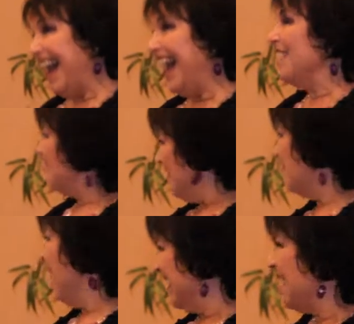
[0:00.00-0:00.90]
I wouldn't
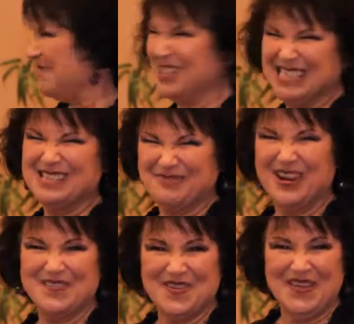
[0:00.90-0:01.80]
want that person to
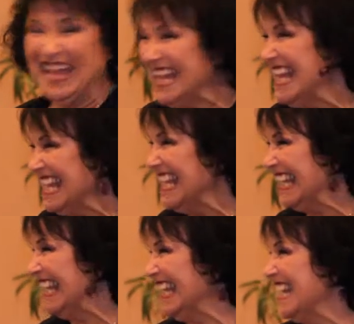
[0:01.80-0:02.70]
pray for me.